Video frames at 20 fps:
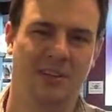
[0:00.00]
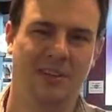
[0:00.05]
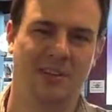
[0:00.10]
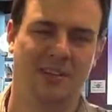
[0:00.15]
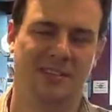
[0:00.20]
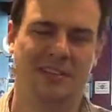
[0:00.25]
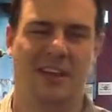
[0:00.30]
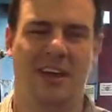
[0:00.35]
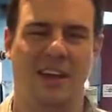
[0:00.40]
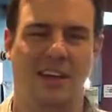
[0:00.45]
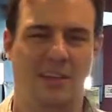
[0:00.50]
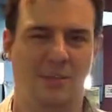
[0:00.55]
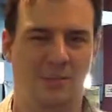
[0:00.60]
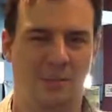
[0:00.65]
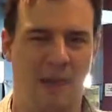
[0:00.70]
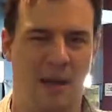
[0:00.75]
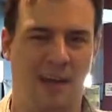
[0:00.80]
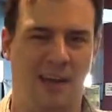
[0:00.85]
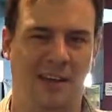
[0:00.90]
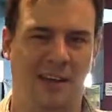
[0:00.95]
style of
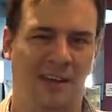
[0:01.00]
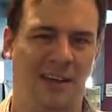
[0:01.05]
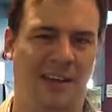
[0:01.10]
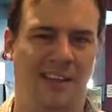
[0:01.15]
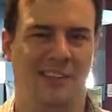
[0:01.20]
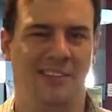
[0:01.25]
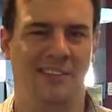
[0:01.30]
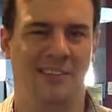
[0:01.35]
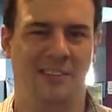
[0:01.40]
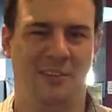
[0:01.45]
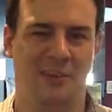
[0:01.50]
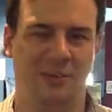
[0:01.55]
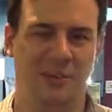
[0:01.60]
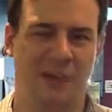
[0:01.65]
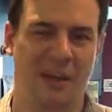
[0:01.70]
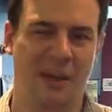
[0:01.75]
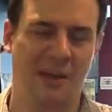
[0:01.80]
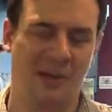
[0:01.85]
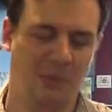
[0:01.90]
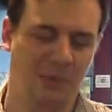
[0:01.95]
binding. And to do
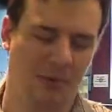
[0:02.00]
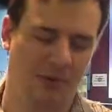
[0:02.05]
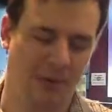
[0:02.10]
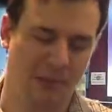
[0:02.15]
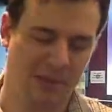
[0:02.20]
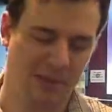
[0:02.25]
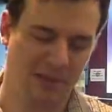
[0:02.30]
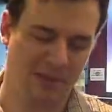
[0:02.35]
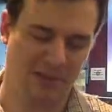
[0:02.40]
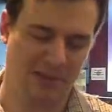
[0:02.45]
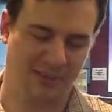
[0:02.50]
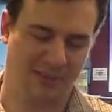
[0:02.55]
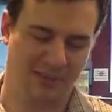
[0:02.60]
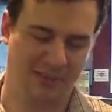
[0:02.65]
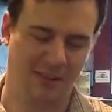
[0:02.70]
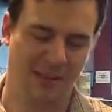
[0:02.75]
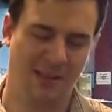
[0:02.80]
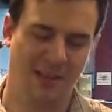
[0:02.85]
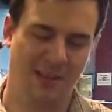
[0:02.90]
that, we're going to be using